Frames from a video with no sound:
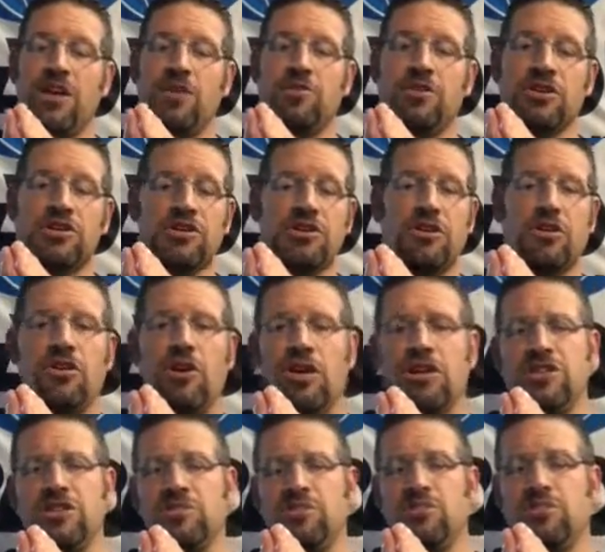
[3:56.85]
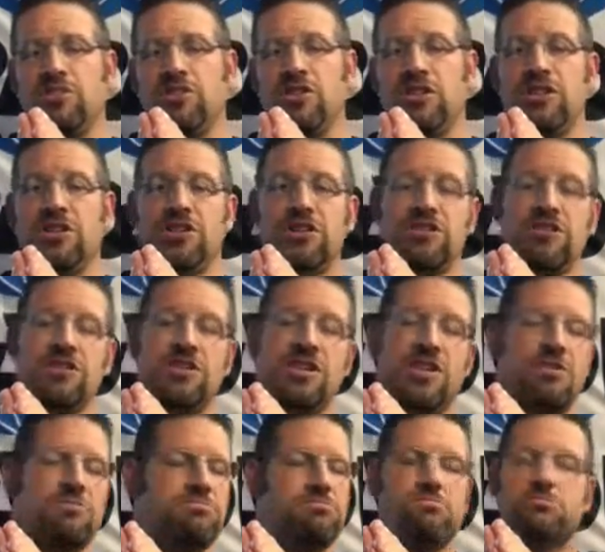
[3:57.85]
You can say, I just did this or do
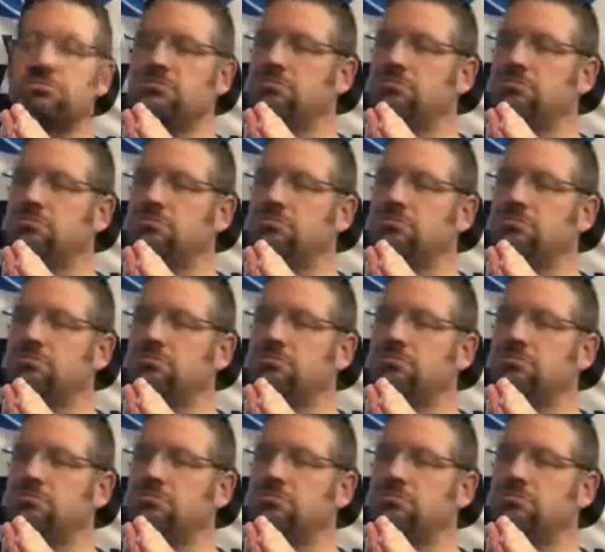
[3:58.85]
that.